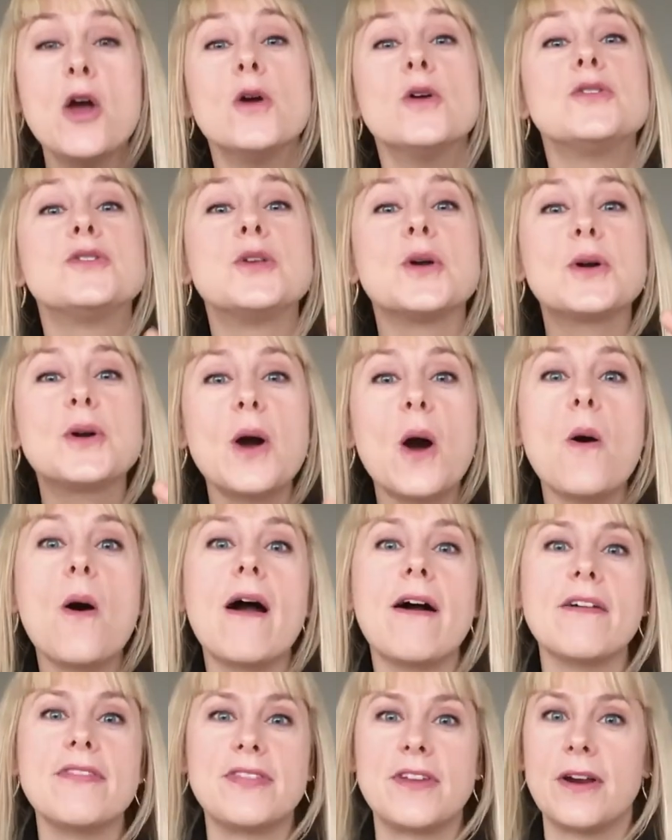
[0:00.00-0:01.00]
So go
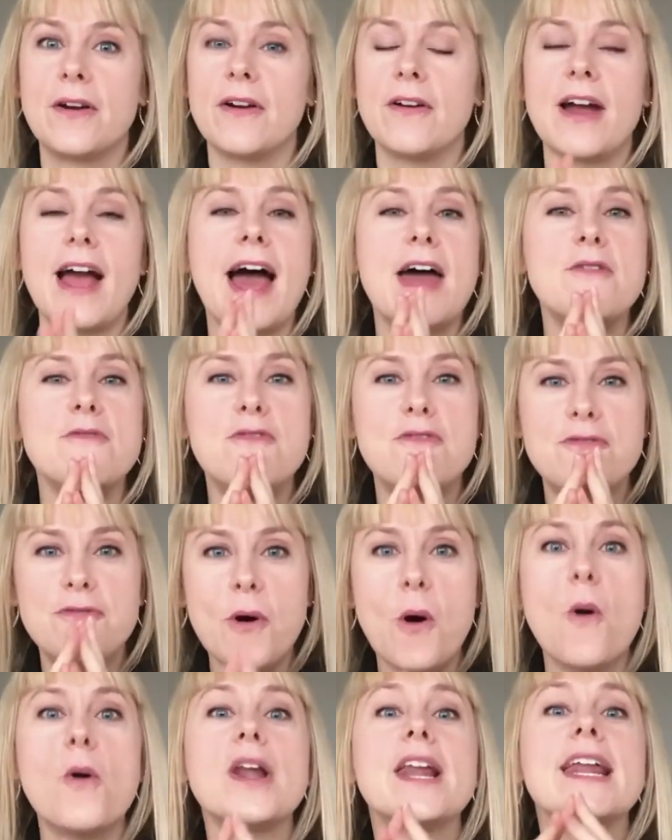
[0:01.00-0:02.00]
out there and
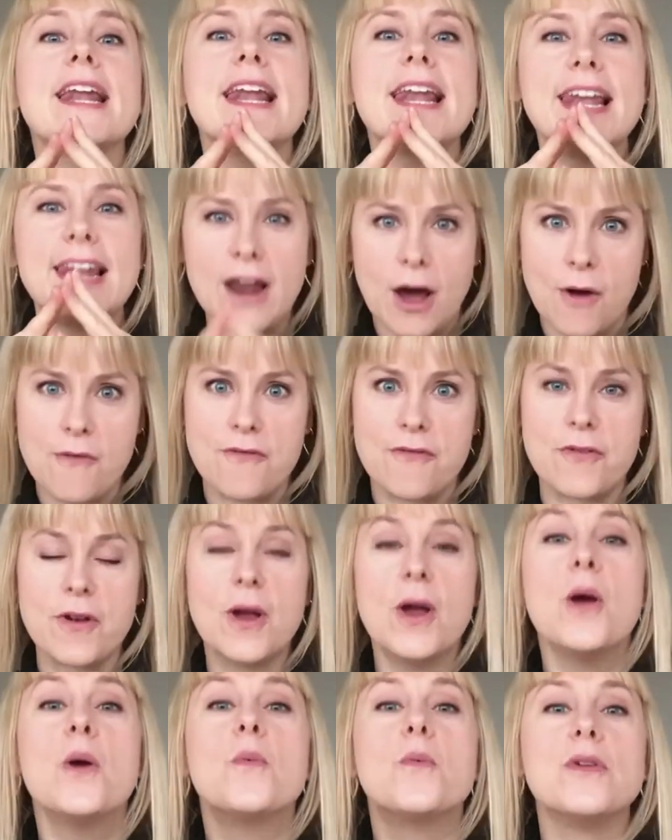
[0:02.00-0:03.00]
fall in love
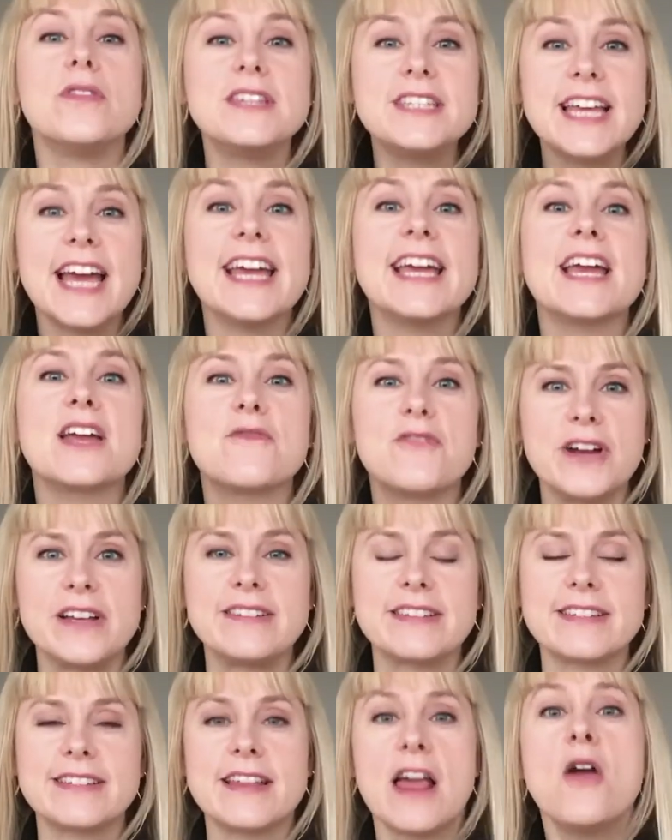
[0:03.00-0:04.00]
with taking
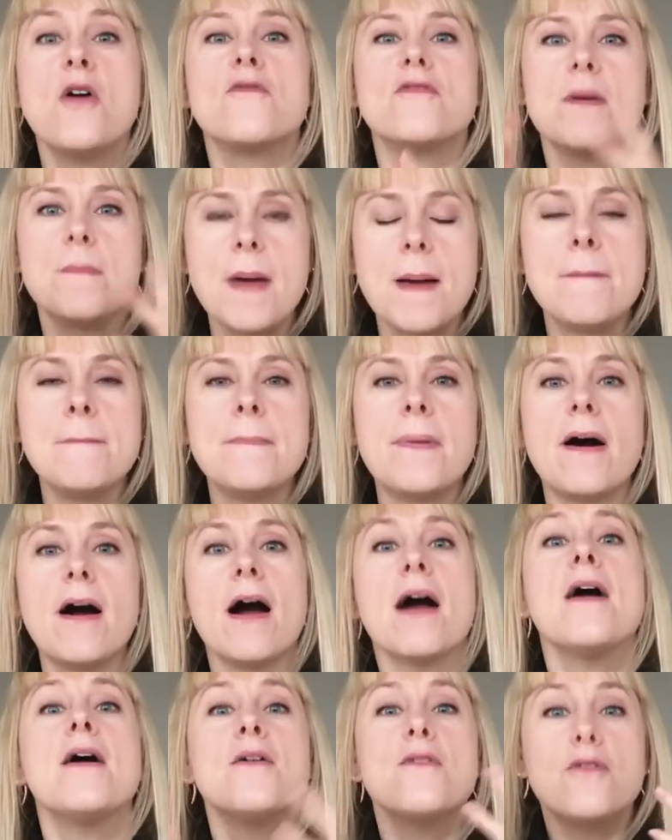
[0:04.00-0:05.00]
risks.
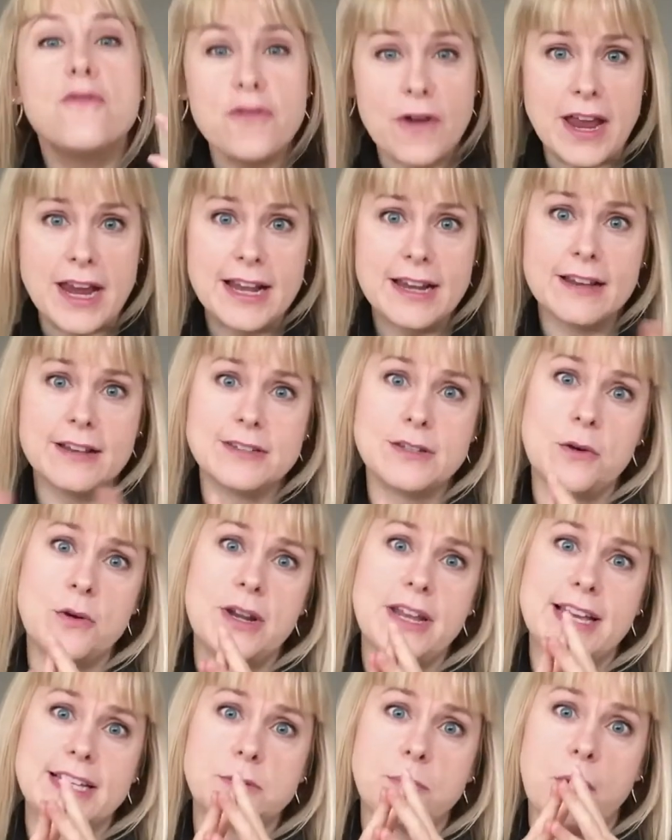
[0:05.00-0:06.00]
Remember, failure is
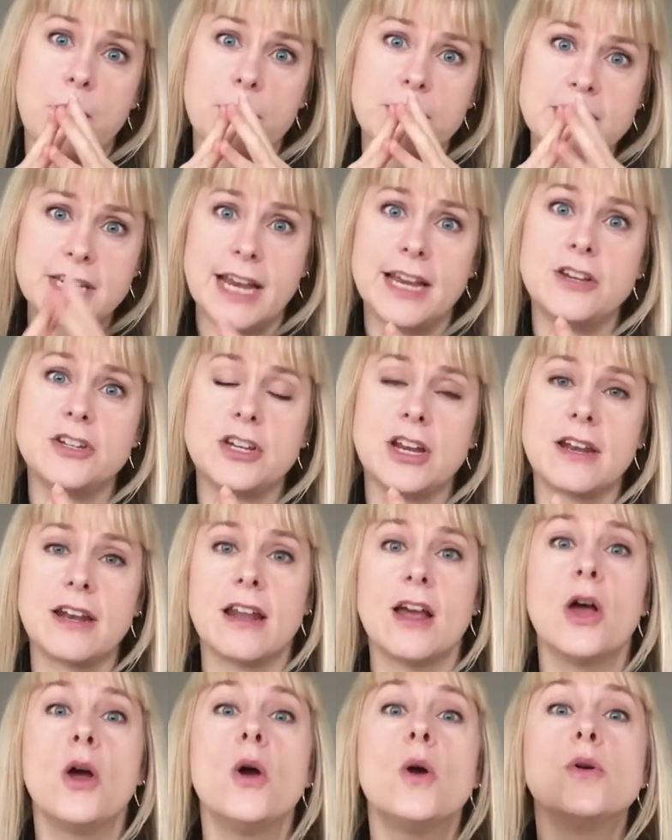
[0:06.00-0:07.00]
only
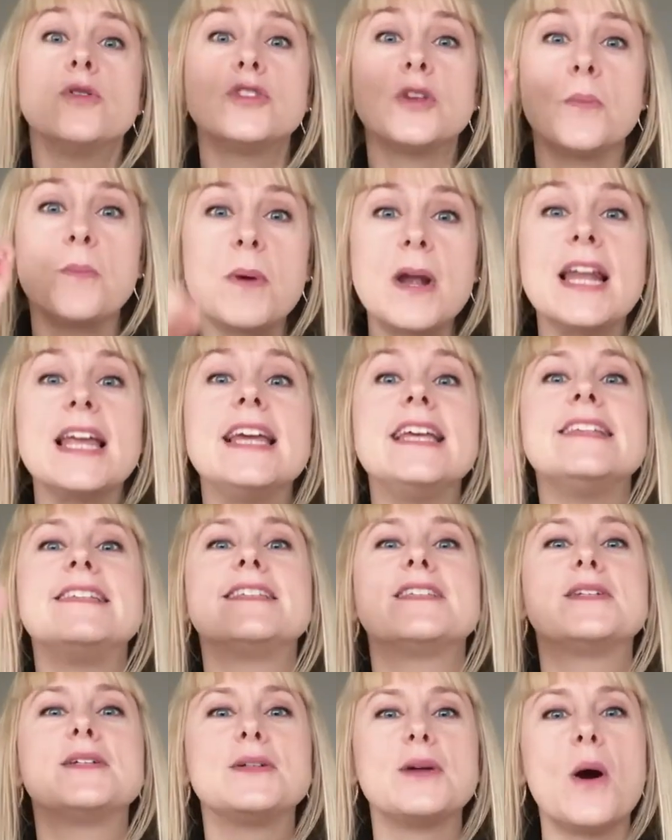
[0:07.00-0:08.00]
experimentation. So
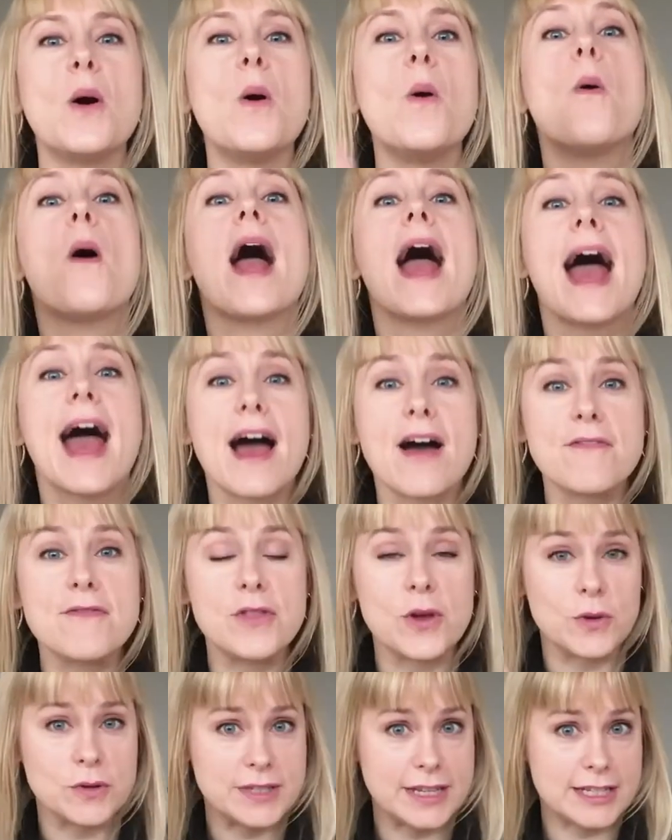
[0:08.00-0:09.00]
please go have
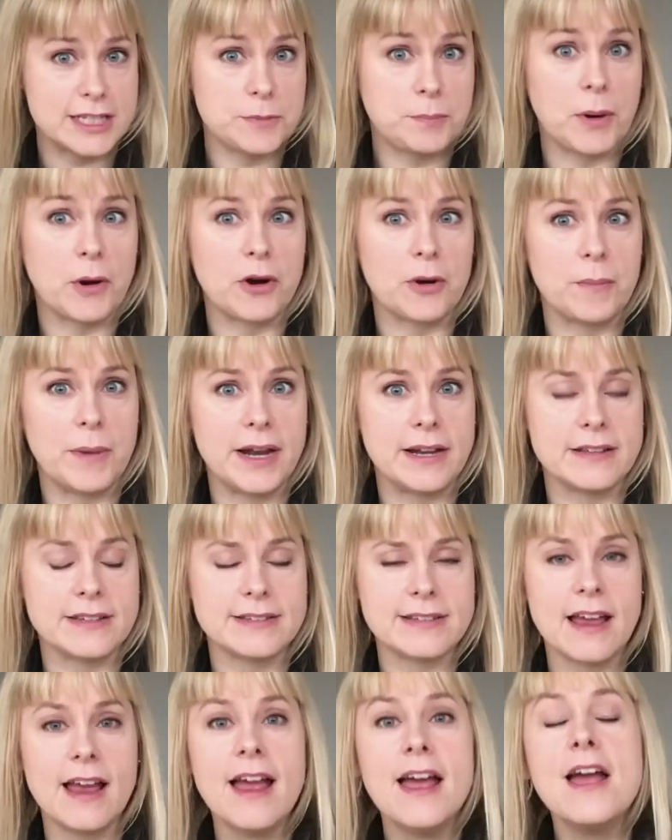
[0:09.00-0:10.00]
those
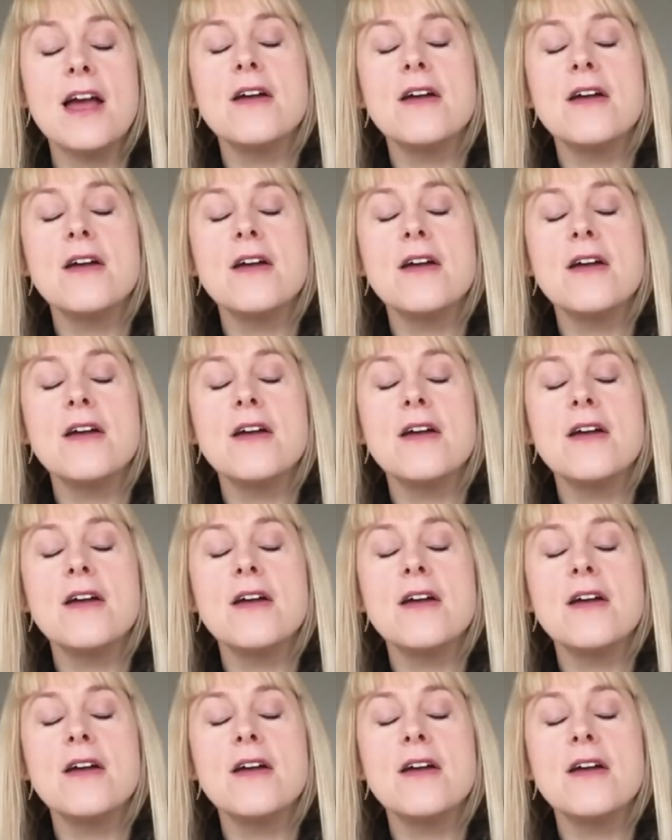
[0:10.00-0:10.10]
experiments.